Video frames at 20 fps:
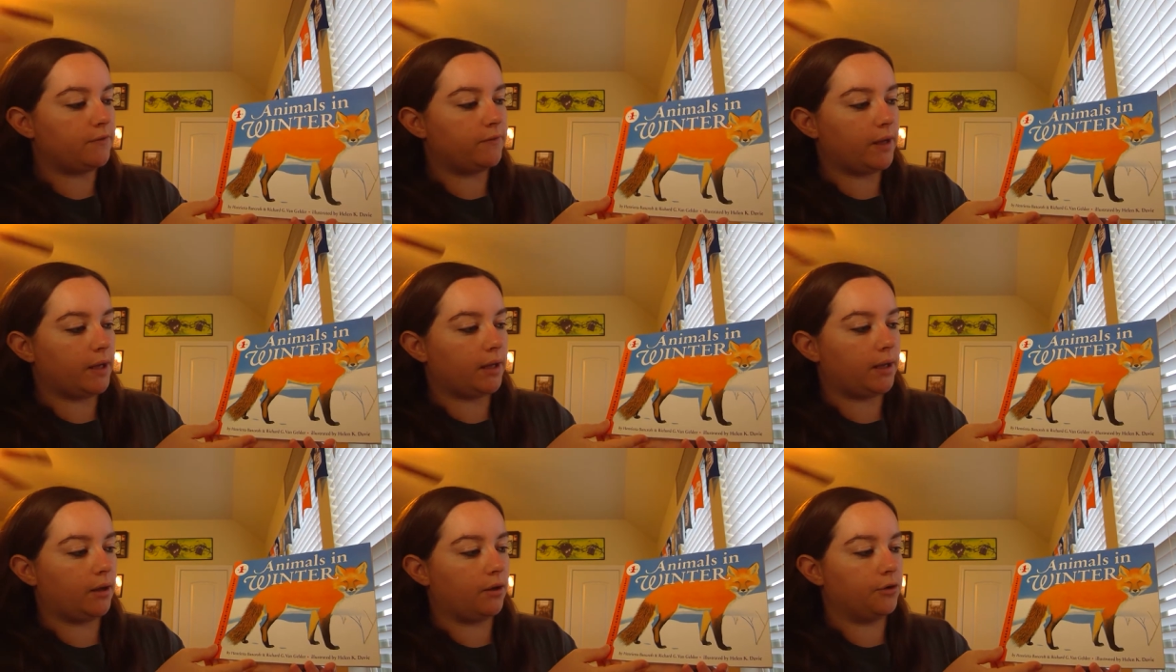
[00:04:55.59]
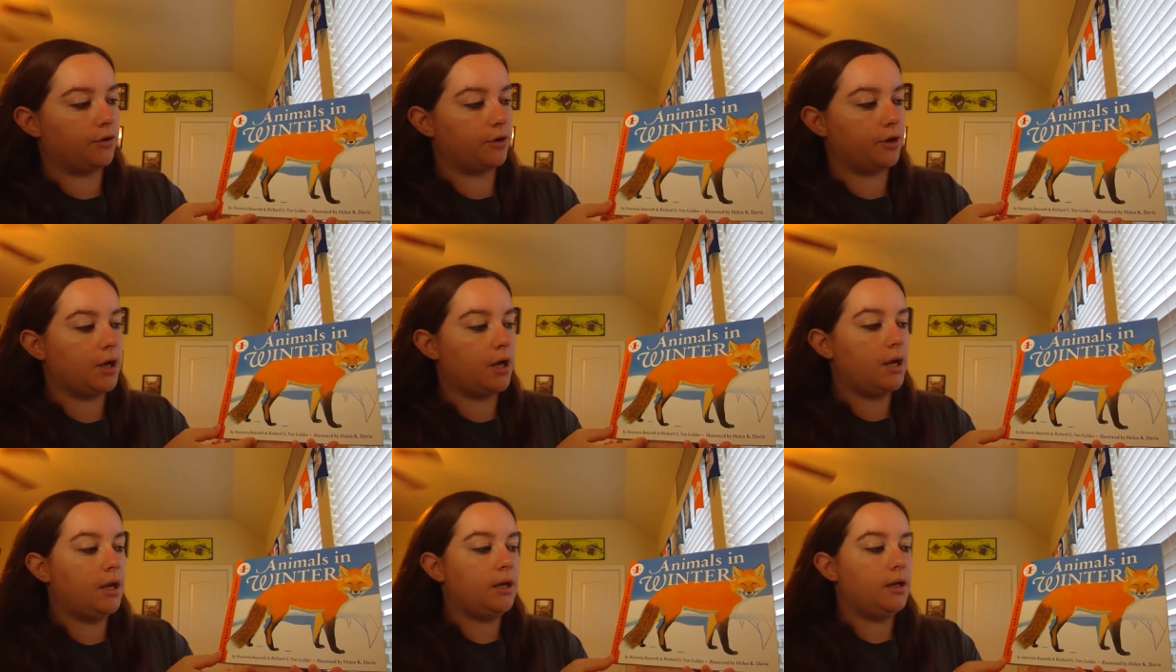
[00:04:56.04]
Van
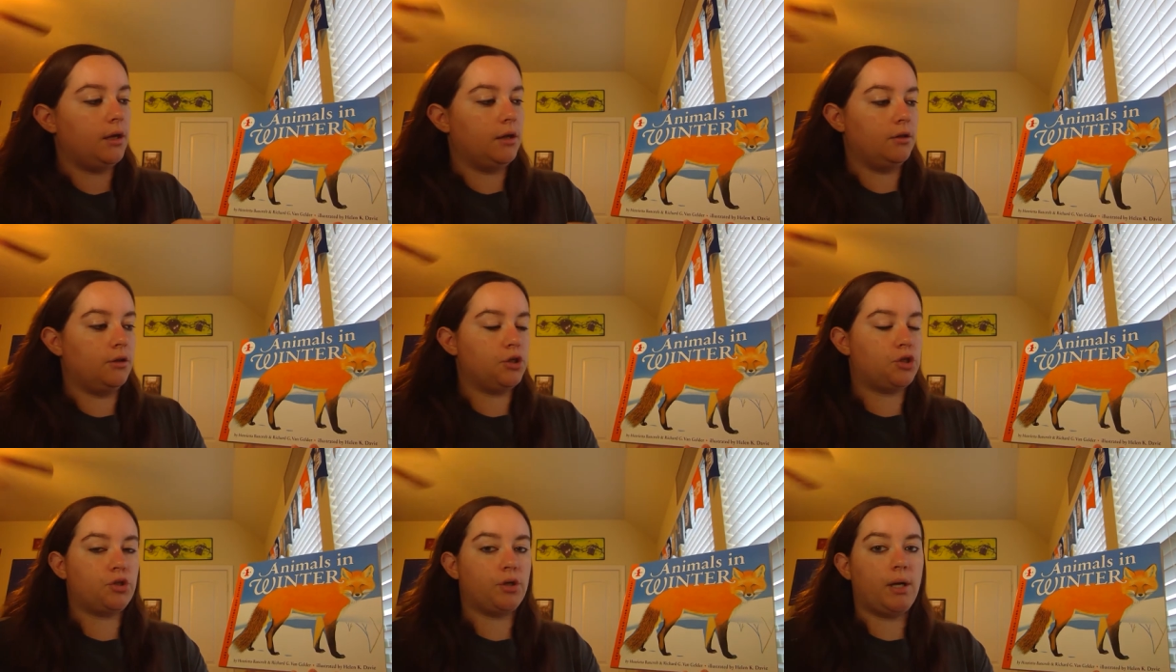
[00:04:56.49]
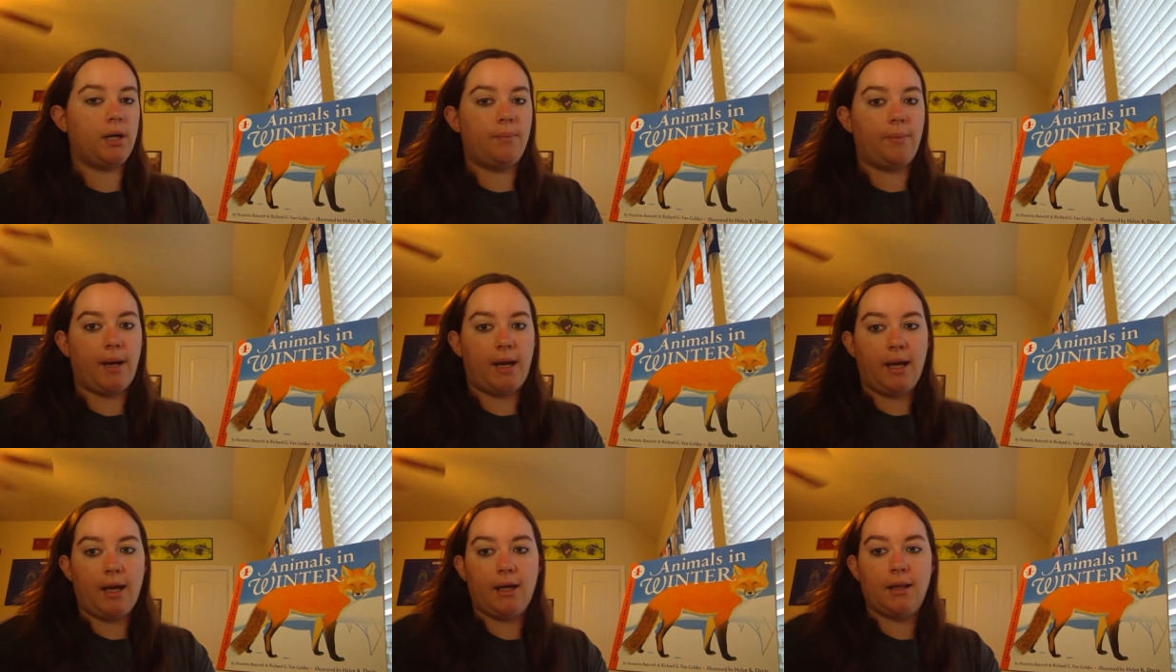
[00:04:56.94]
Gelder, illustrated
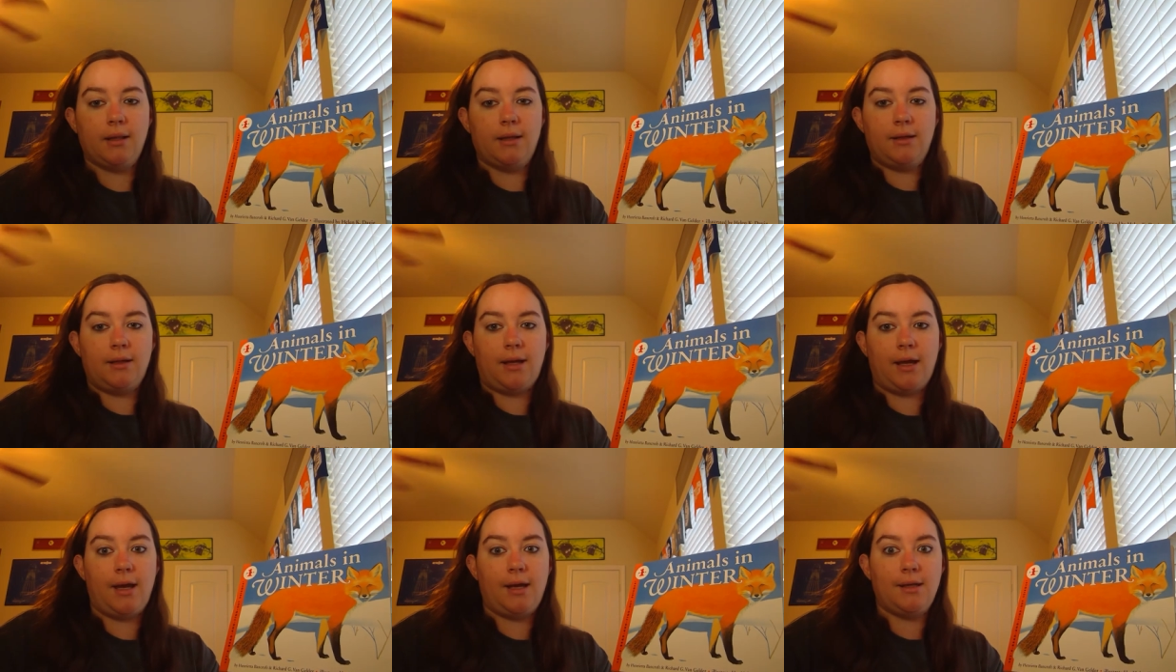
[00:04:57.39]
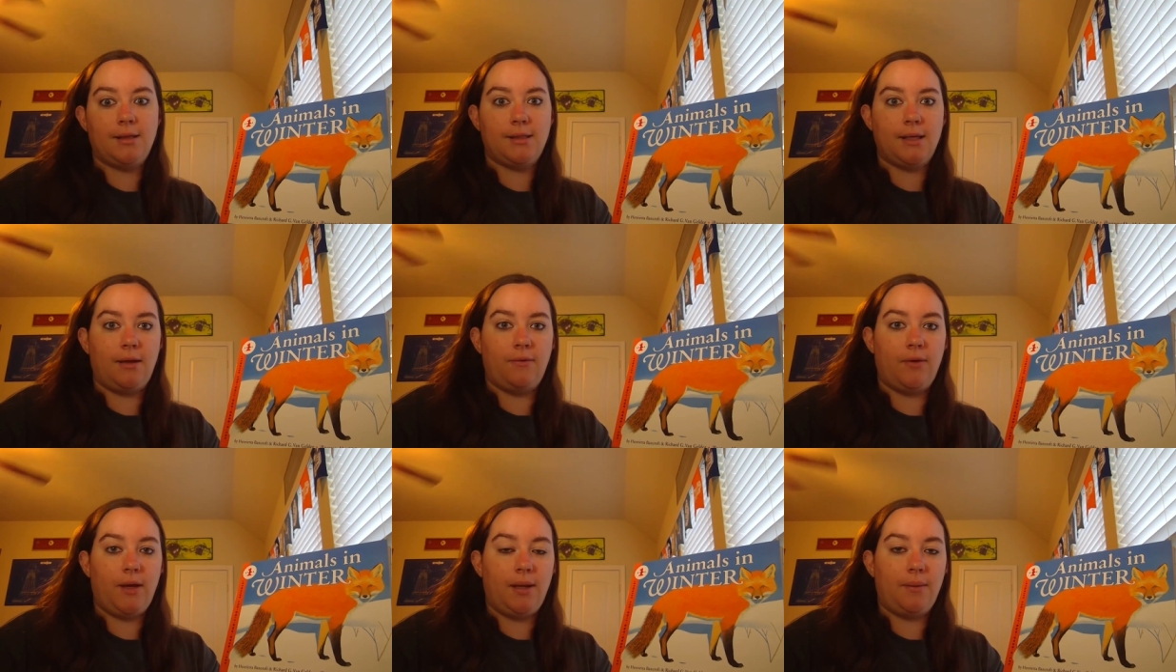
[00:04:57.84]
by Helen K.
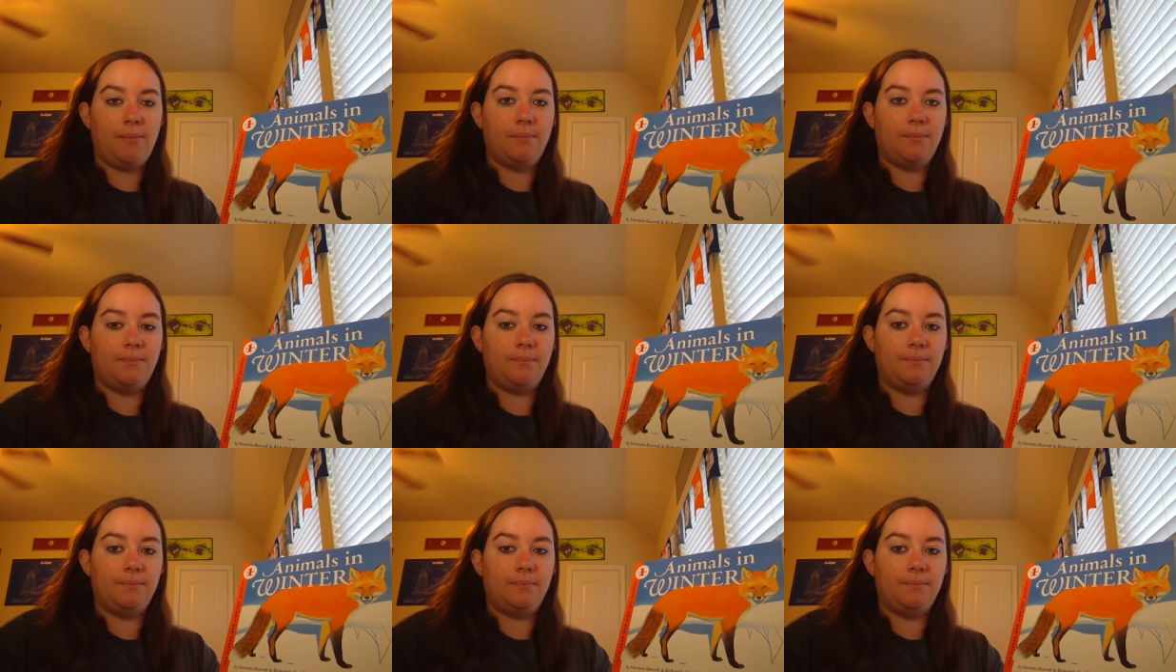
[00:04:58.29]
Davie.